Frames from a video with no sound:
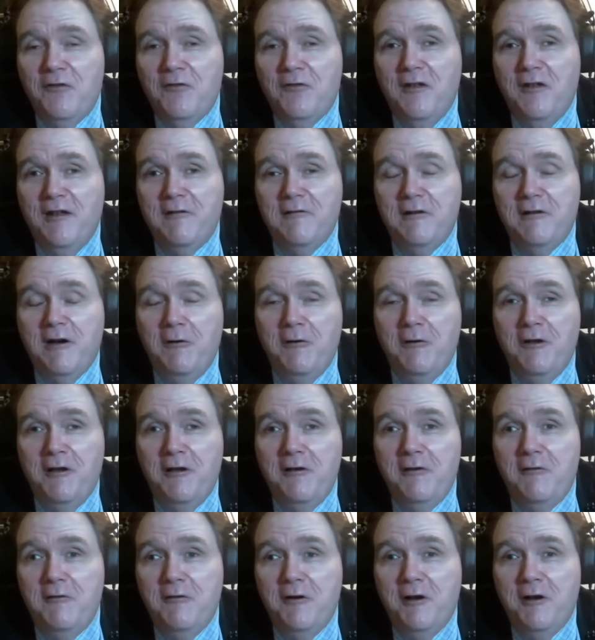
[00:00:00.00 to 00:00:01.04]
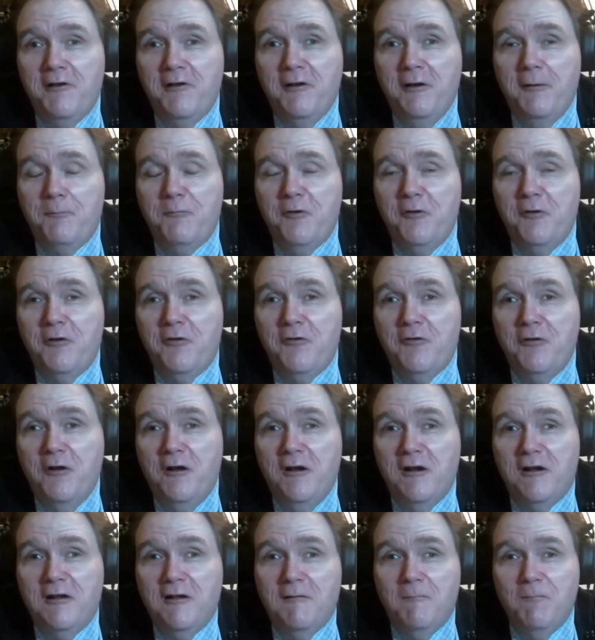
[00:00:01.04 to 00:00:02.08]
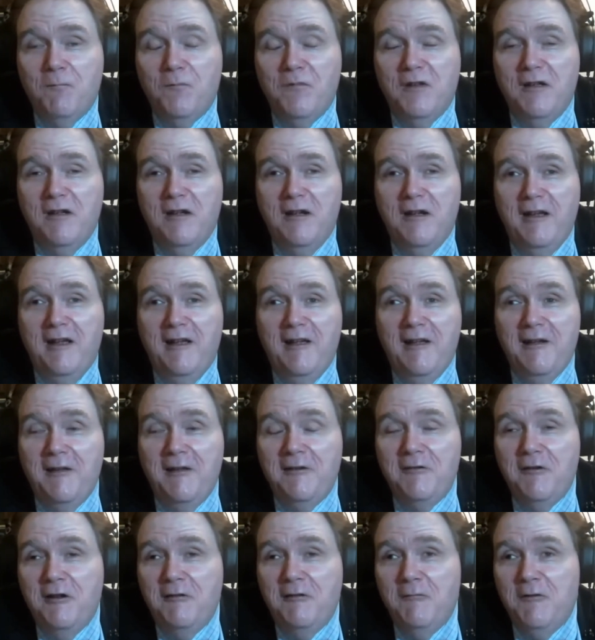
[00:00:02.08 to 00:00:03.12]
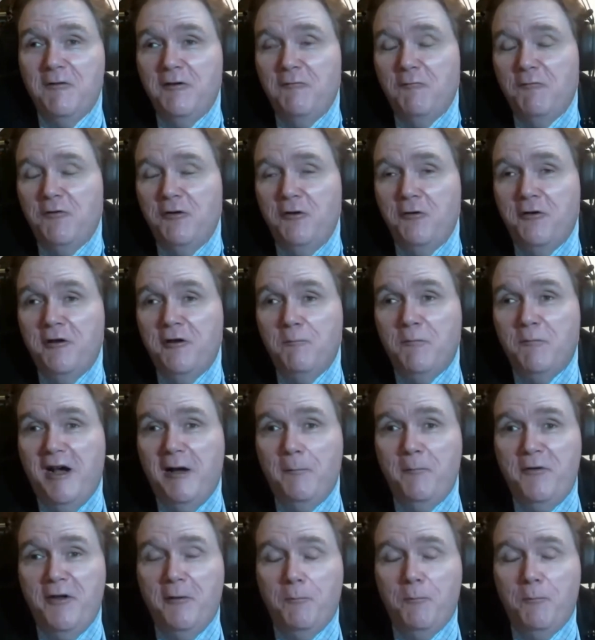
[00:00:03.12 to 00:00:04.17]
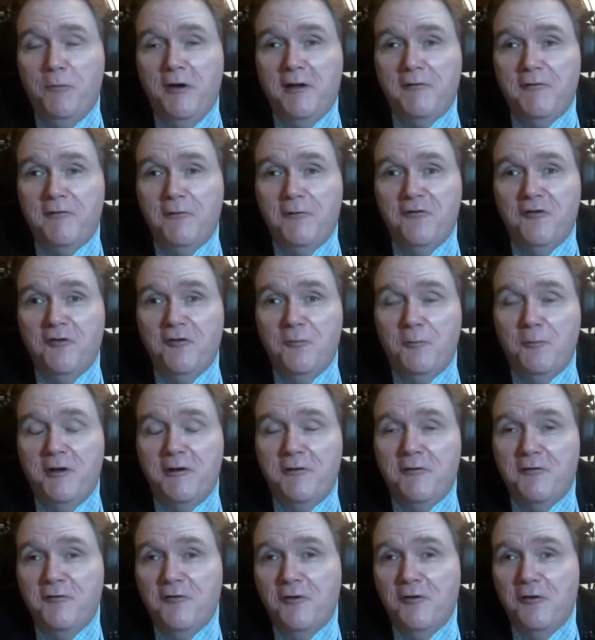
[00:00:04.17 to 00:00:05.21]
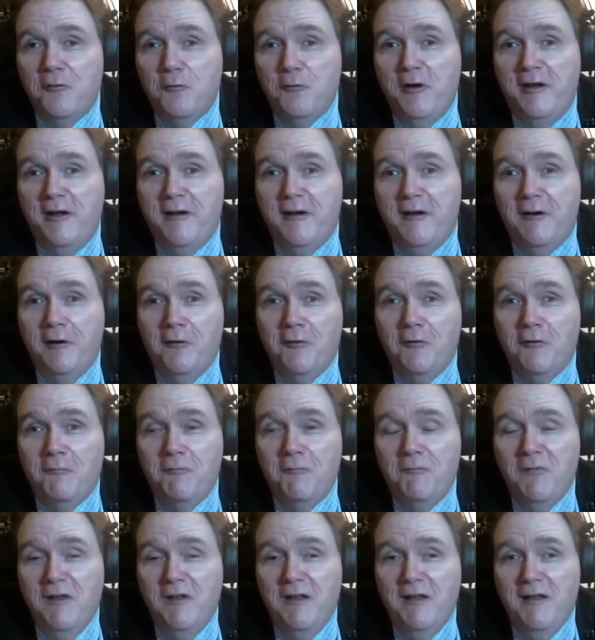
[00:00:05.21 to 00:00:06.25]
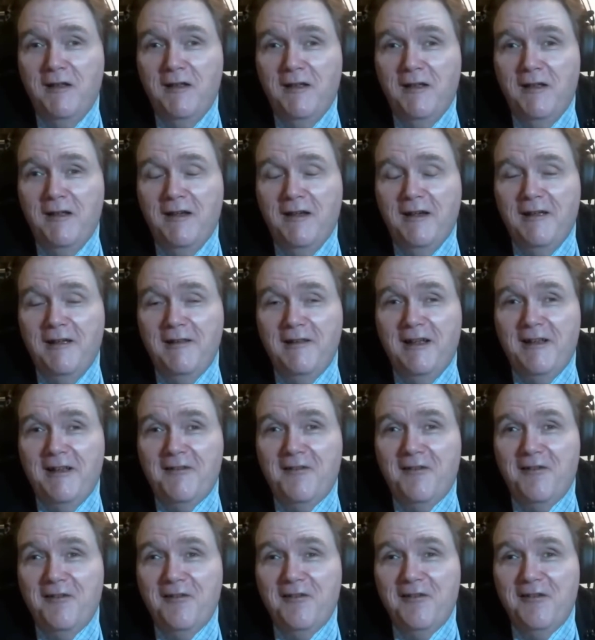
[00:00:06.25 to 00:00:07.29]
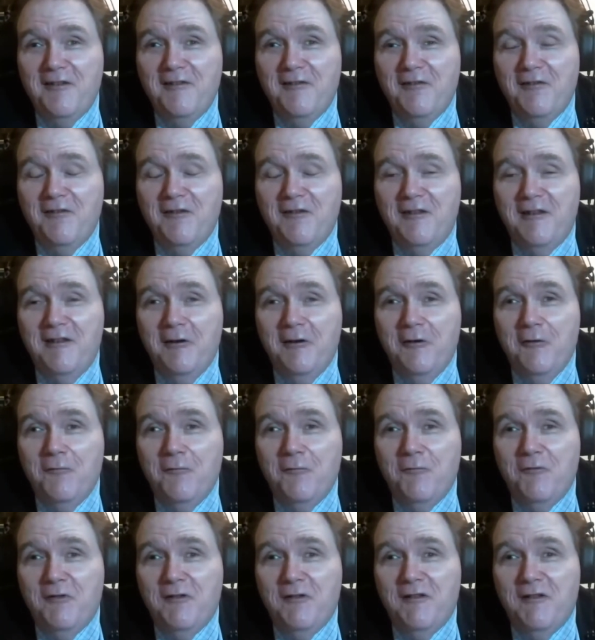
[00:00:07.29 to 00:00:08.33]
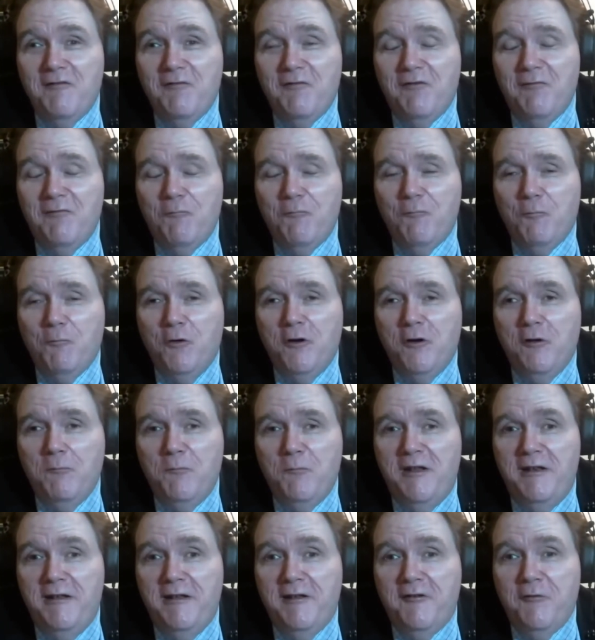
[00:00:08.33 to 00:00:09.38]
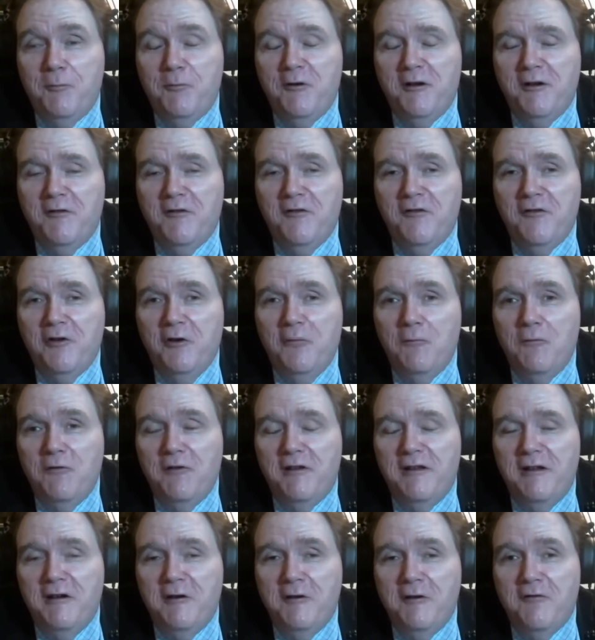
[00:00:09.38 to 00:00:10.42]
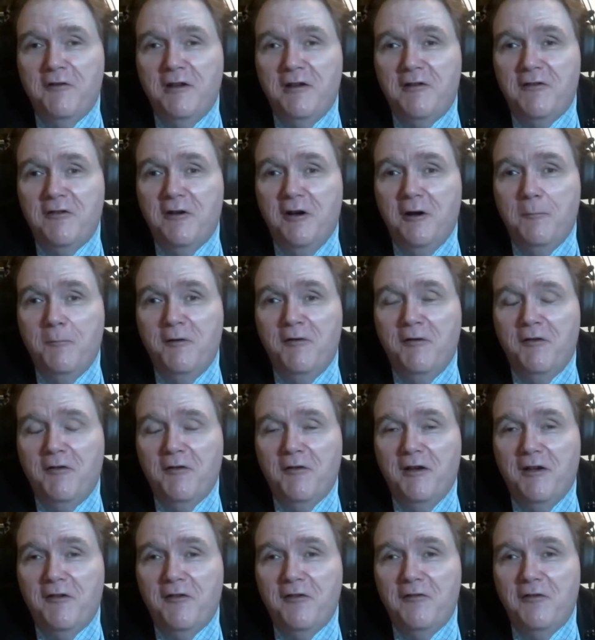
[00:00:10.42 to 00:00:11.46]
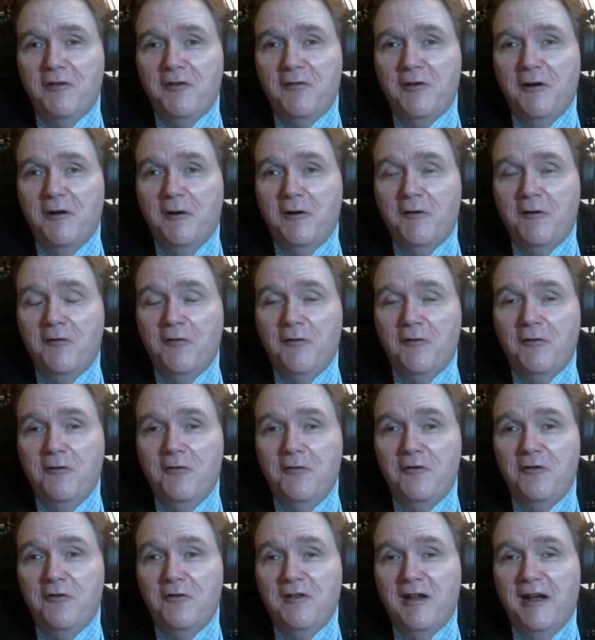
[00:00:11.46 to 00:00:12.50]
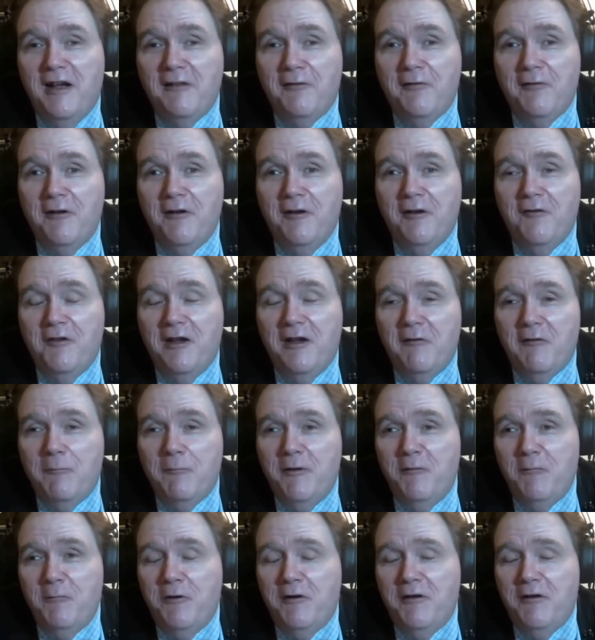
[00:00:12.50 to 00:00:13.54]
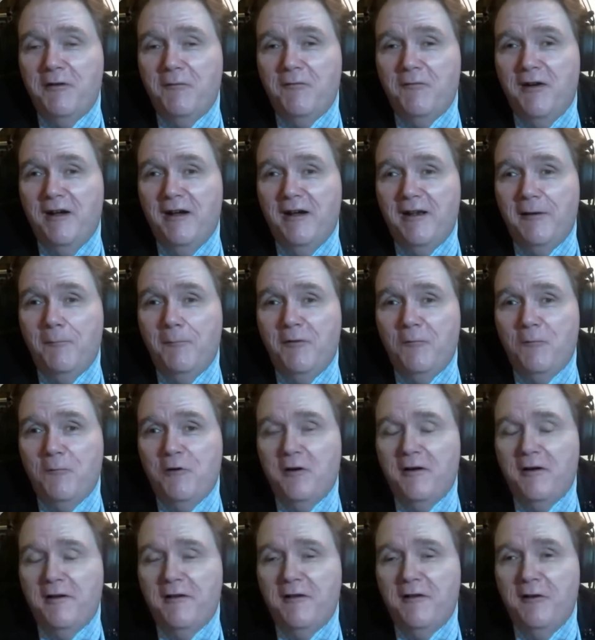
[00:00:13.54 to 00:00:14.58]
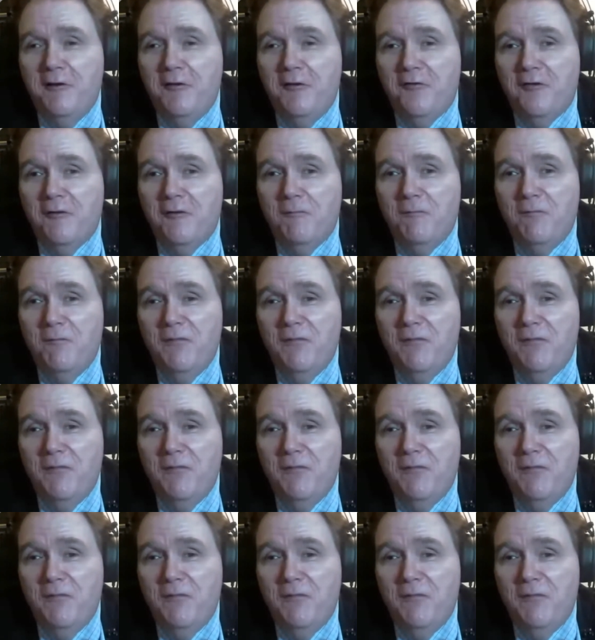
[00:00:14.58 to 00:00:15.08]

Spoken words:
thing loaded, hook it up to the truck, and you can buy me a belt or suspenders on the way home. And that's, one of many experiences over the years that taught me this lesson, that there are solutions out there. You just have to be willing to find them and willing to use them.